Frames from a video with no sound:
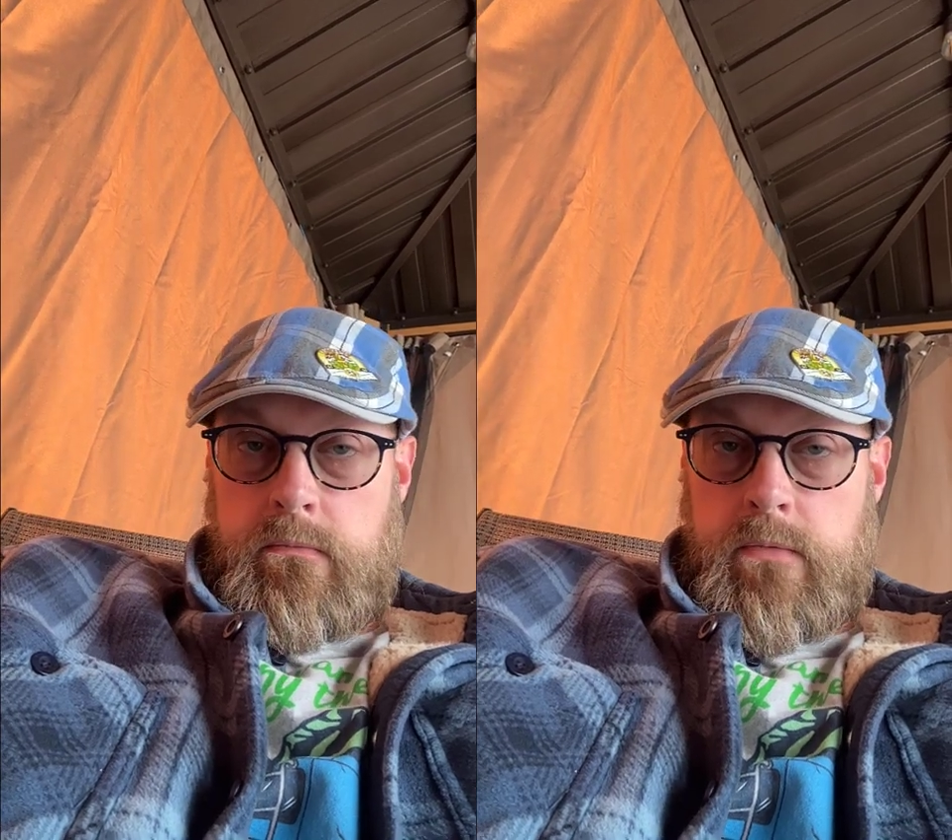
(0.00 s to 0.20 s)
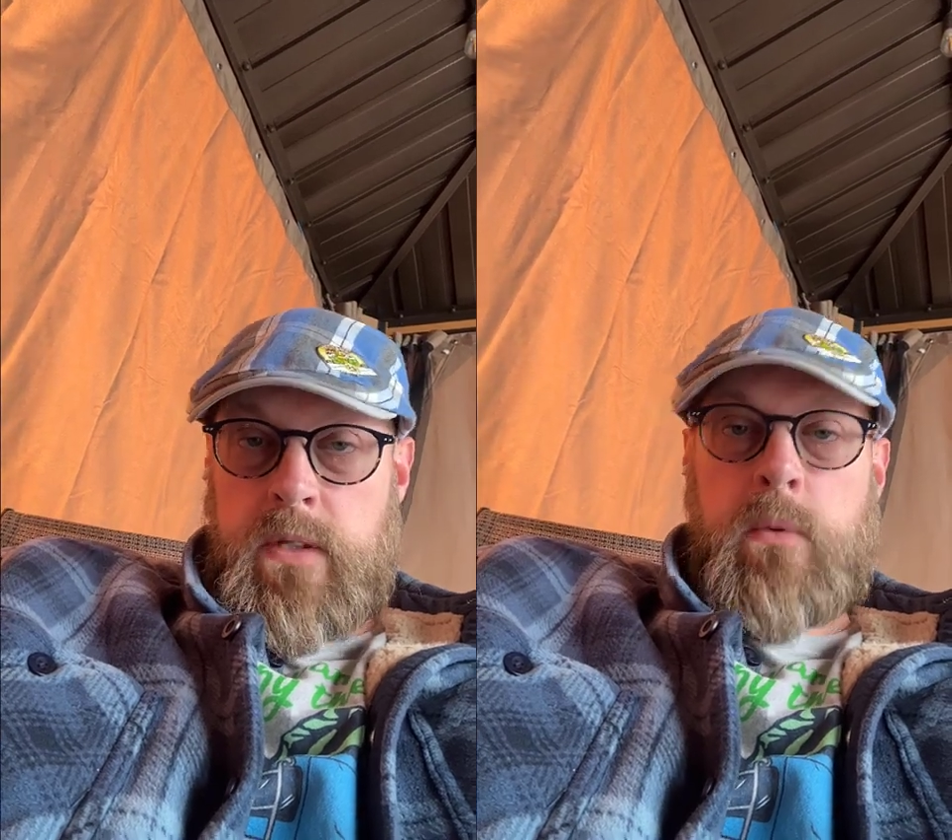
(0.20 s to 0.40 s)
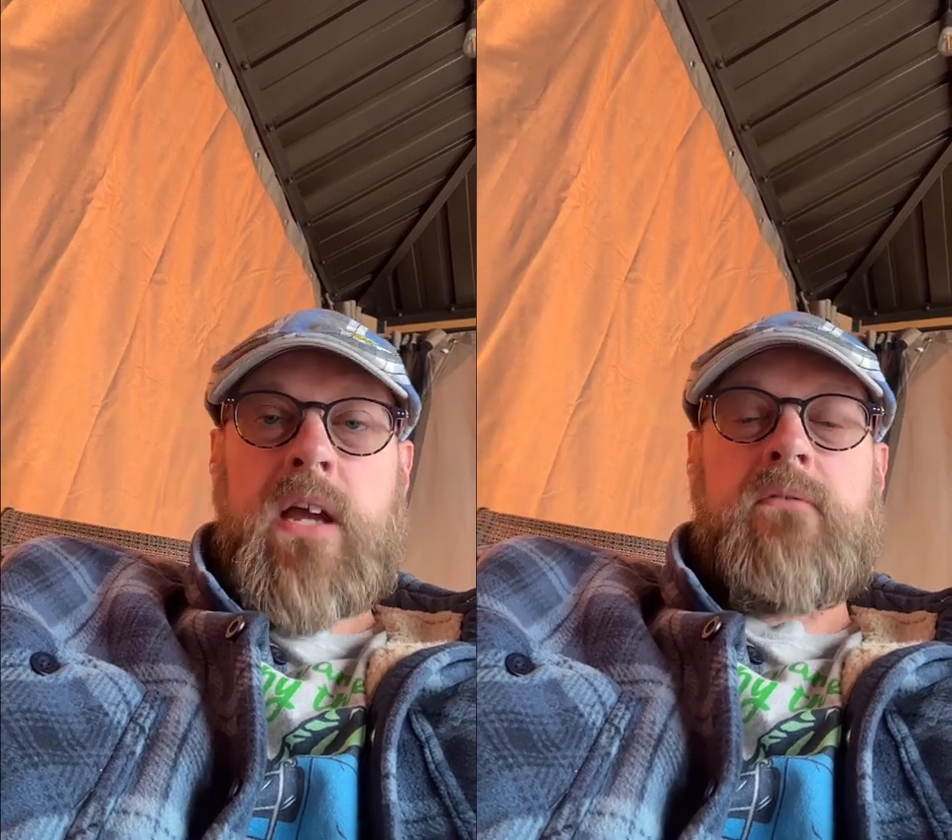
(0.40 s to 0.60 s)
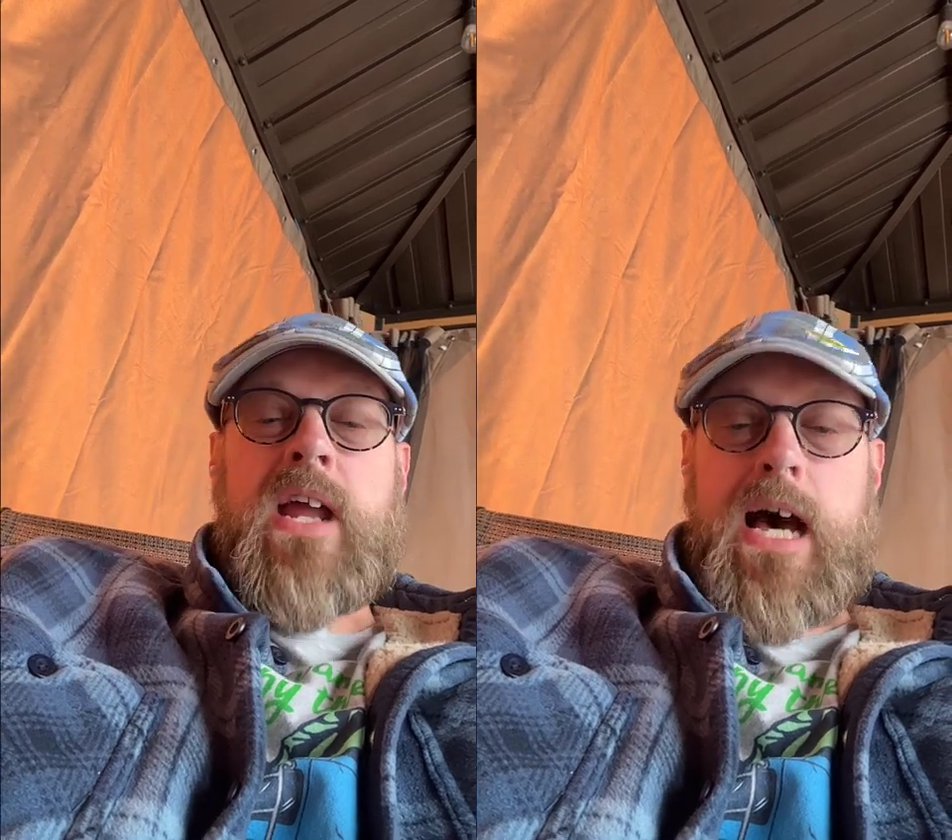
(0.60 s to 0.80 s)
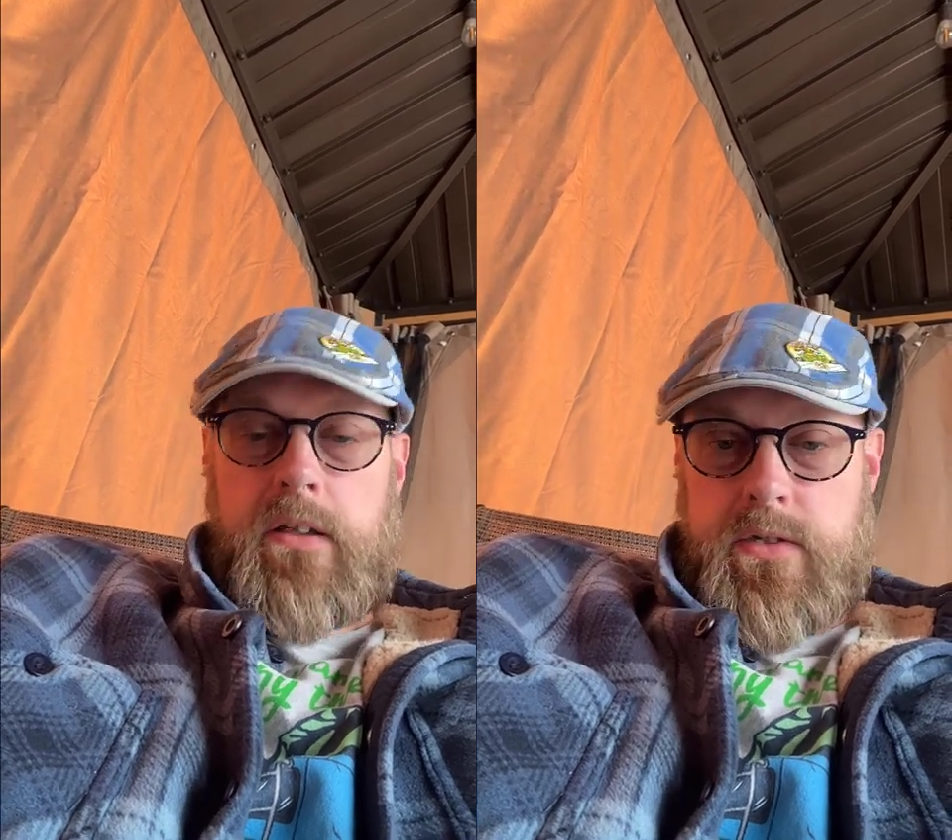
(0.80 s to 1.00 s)
then we have
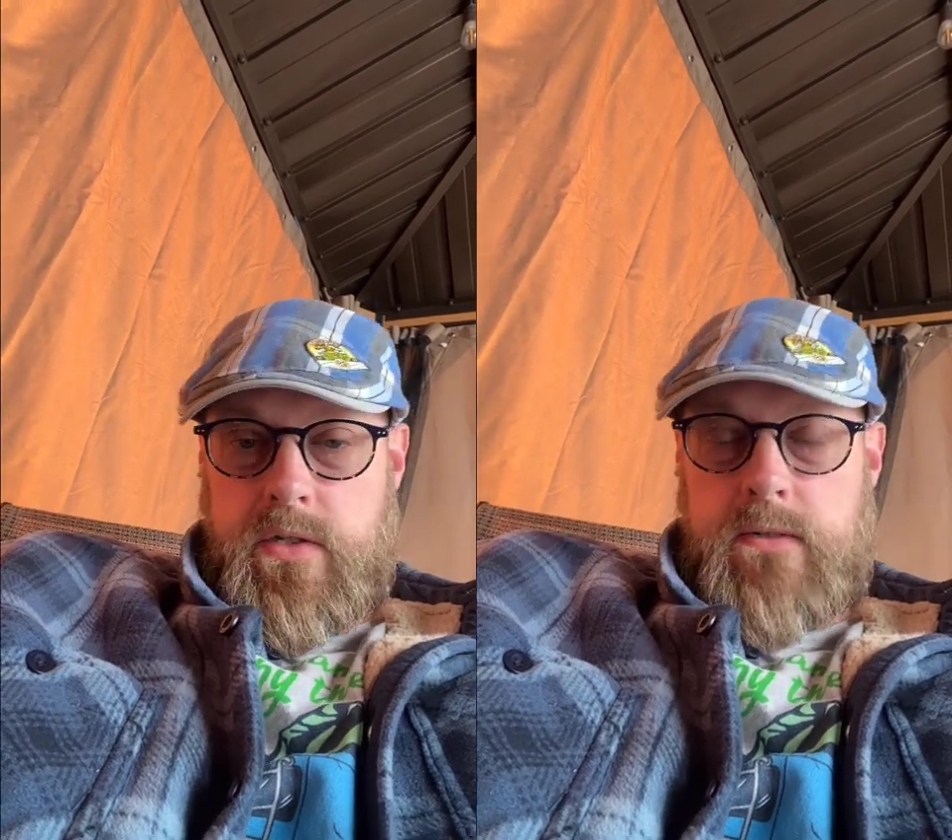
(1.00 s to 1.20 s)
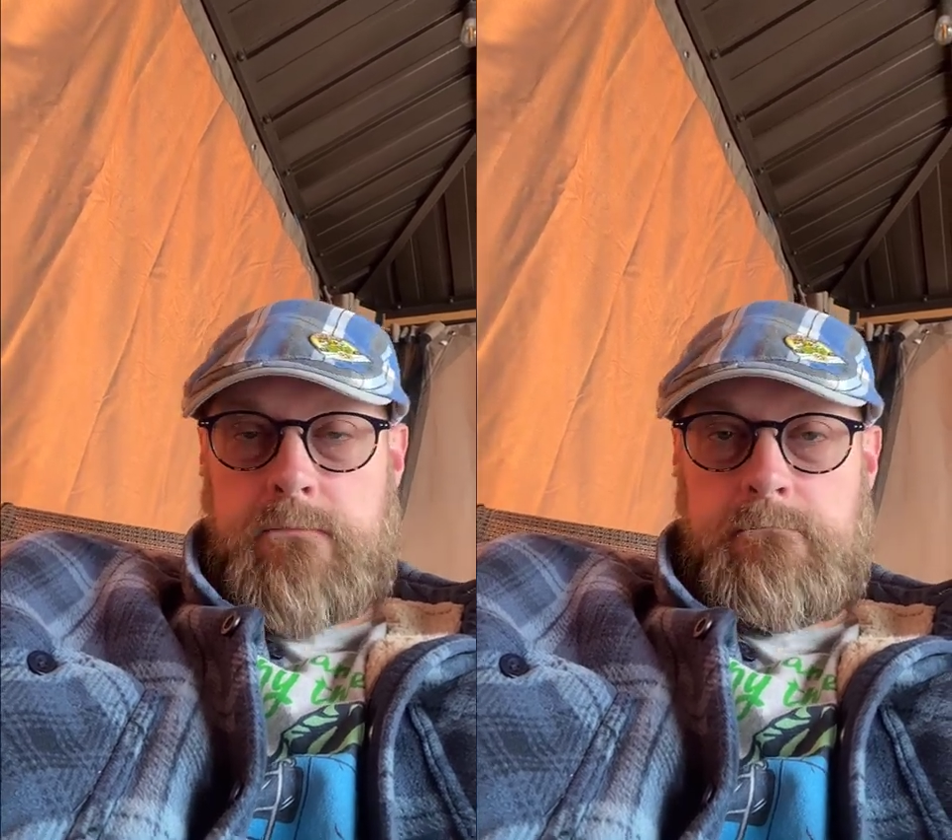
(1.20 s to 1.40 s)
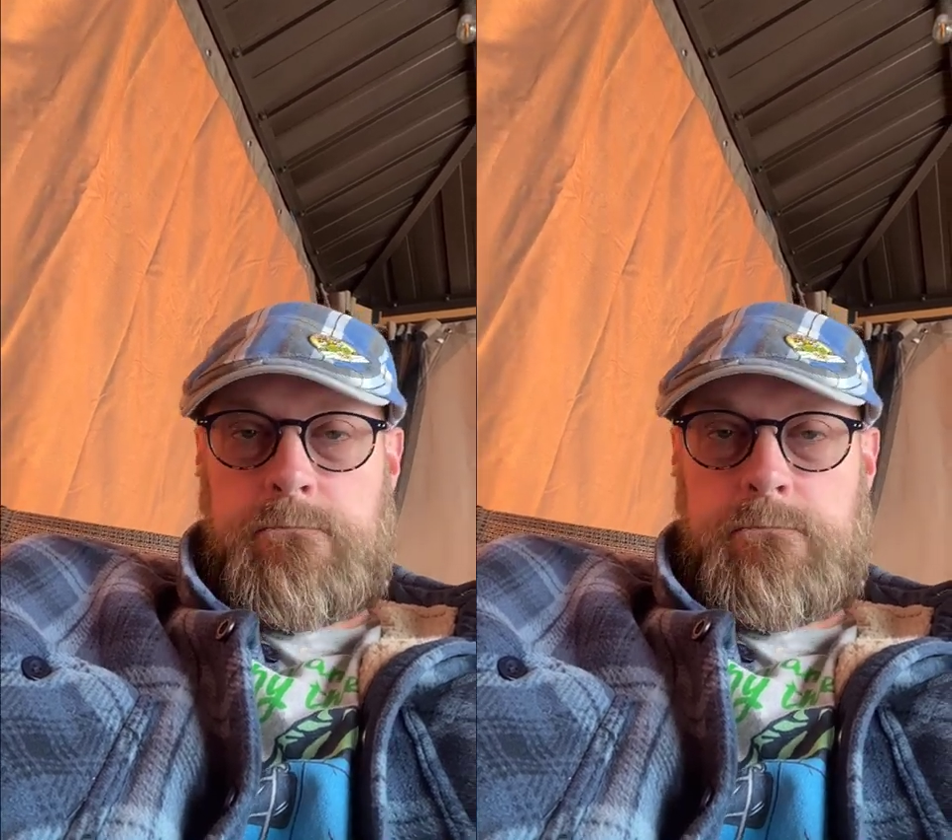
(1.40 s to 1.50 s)
knowledge.